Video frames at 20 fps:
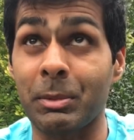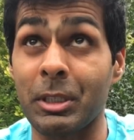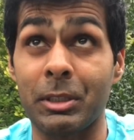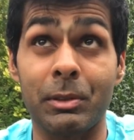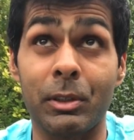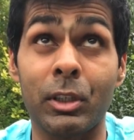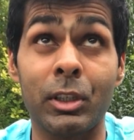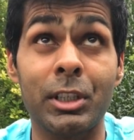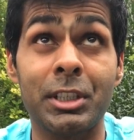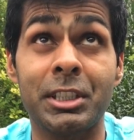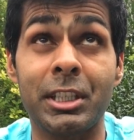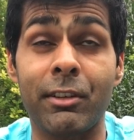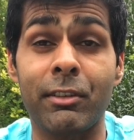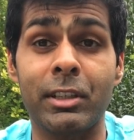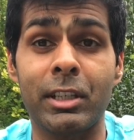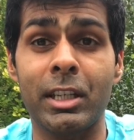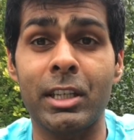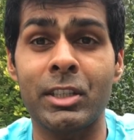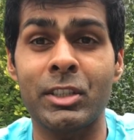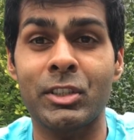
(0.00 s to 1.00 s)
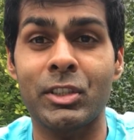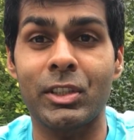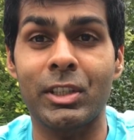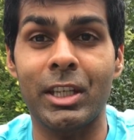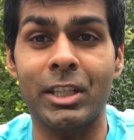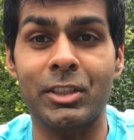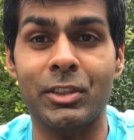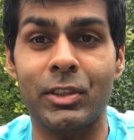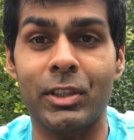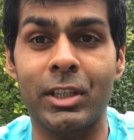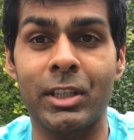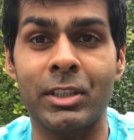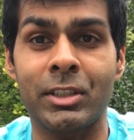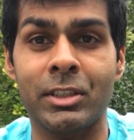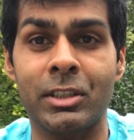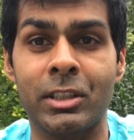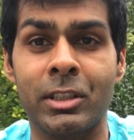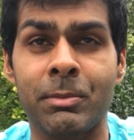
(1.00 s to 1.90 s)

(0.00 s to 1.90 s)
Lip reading: but only 7 days to the next race.